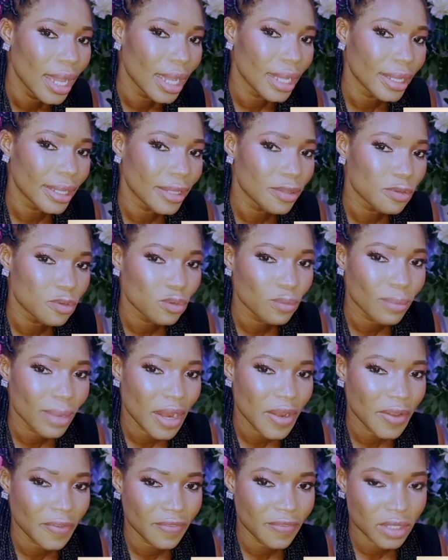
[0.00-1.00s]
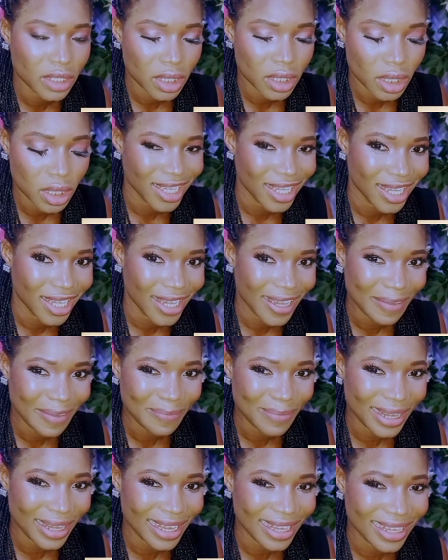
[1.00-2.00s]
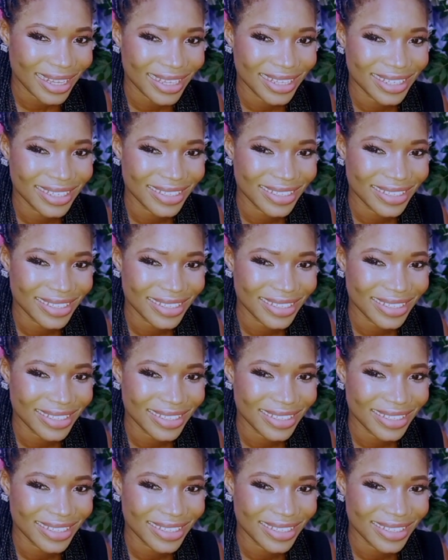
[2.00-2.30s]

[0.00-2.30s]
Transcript: and then do my revision then get back